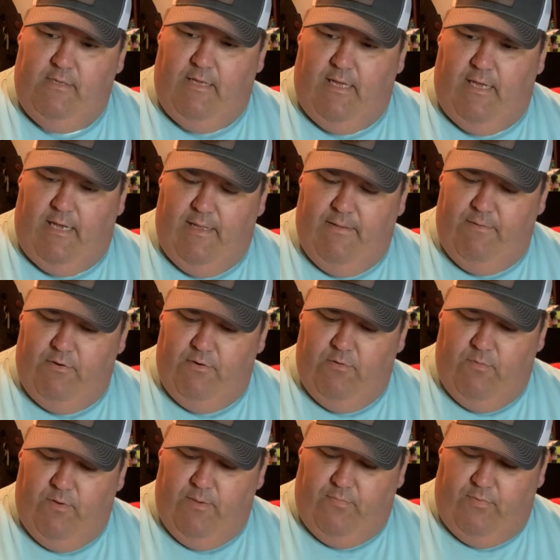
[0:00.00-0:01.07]
Uh, I don't know
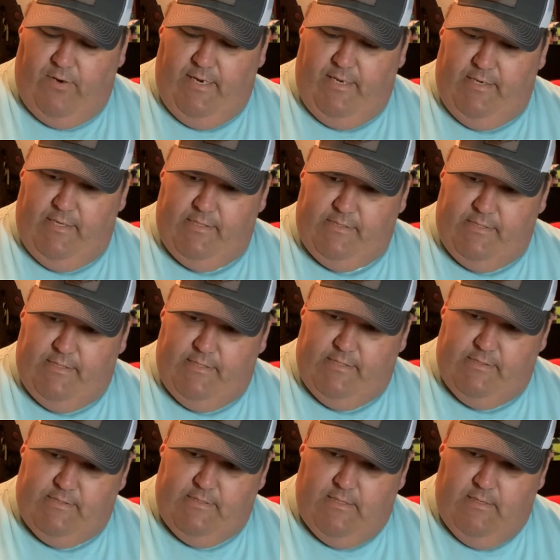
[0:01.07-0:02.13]
what brand this
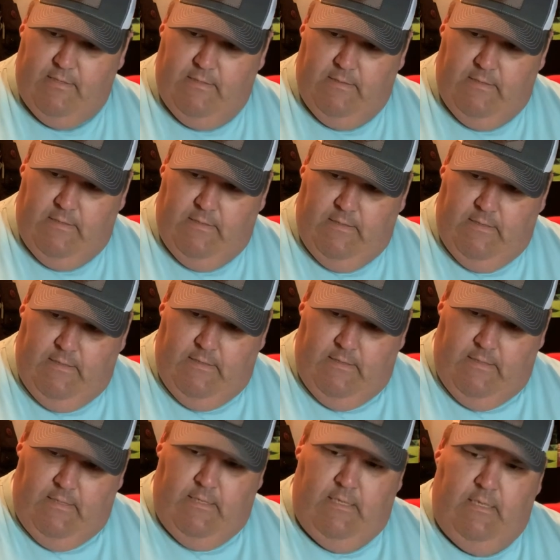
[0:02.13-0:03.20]
is.
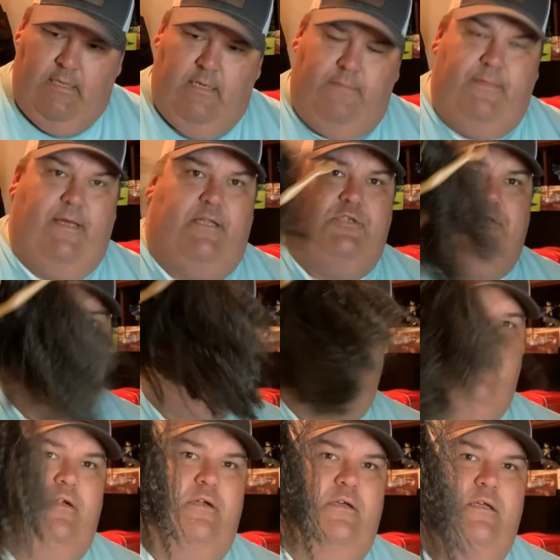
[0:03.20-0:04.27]
I'm not sure